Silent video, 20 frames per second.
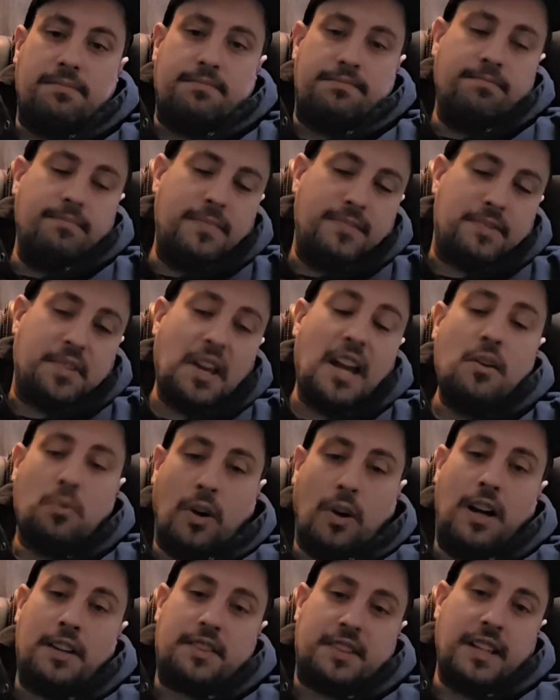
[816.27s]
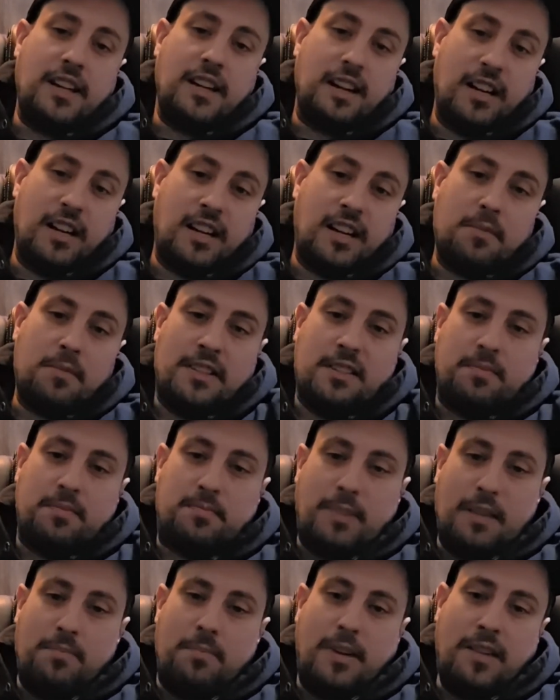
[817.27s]
They want the argument to
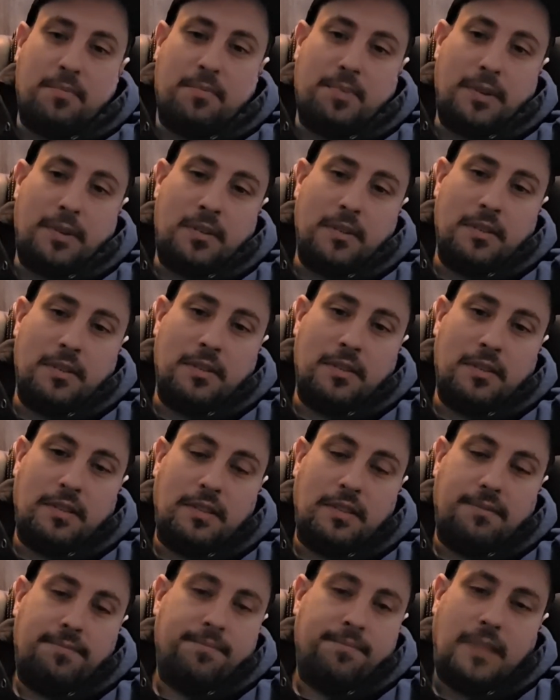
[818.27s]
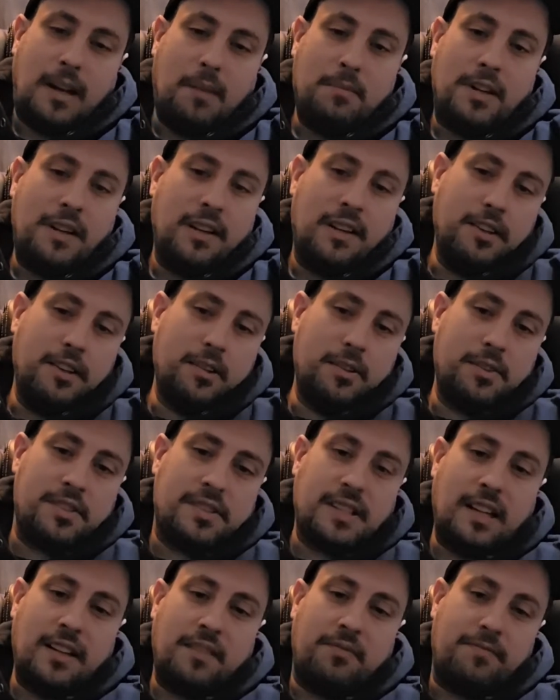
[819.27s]
be people.
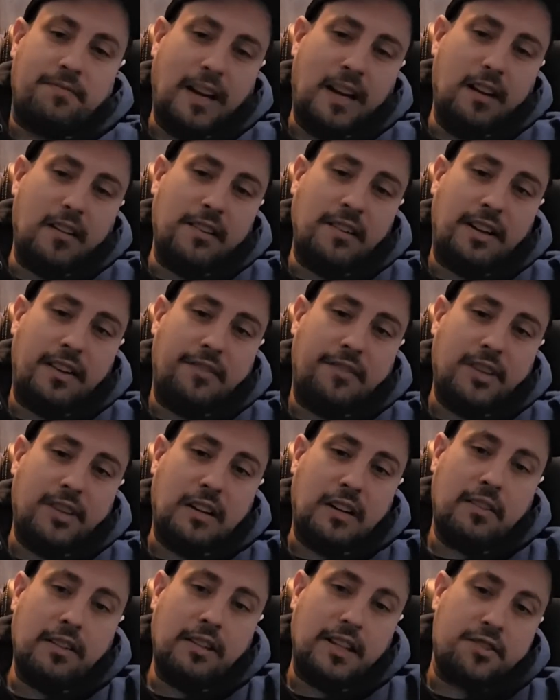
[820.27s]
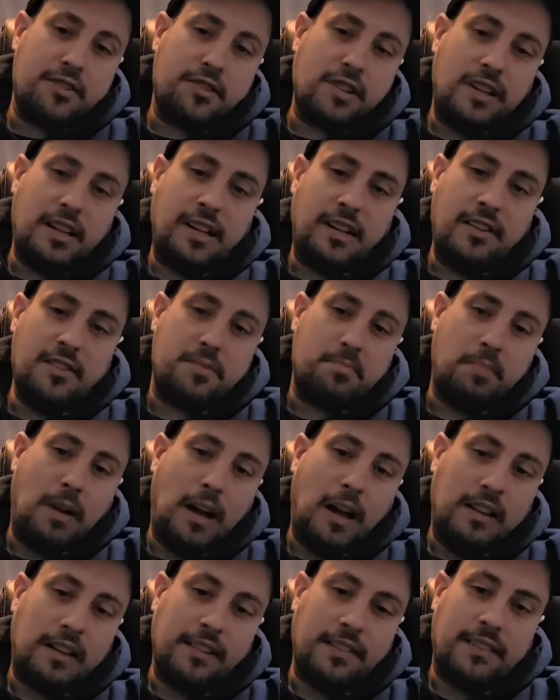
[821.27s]
I very rarely try to use
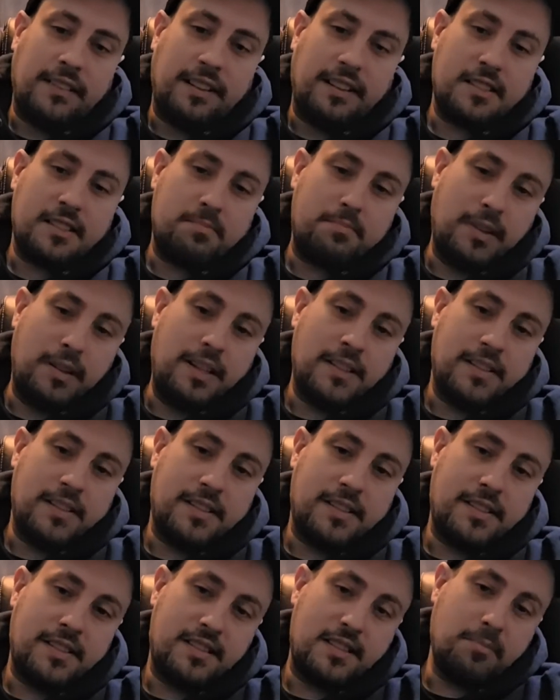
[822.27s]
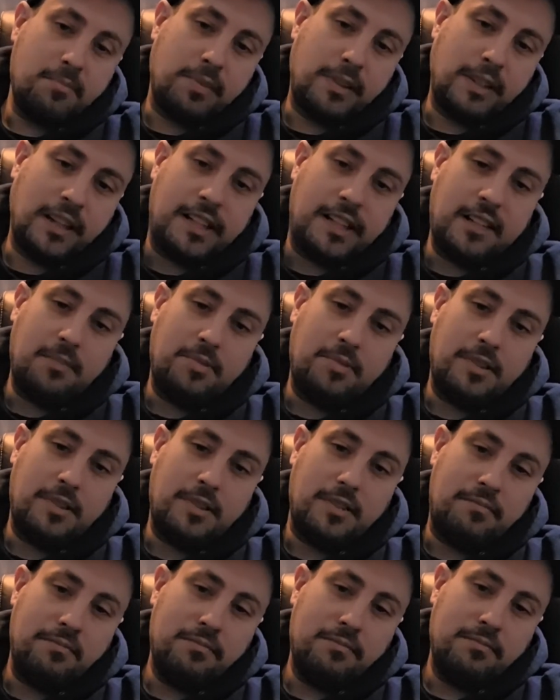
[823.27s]
politics, but it's
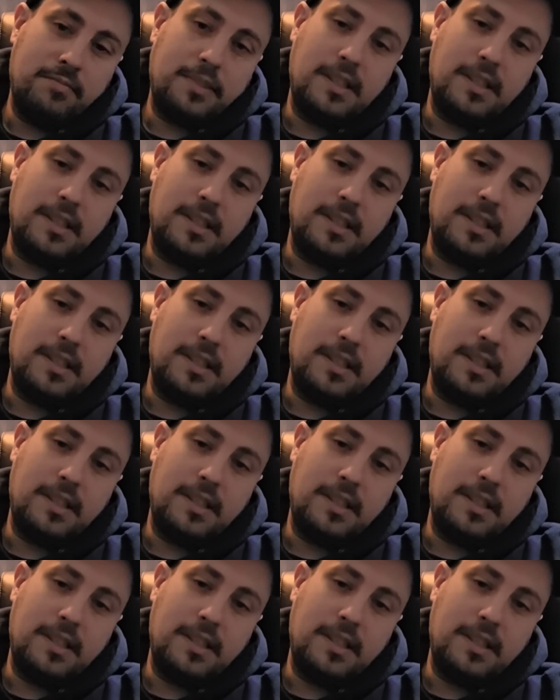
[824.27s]
applicable.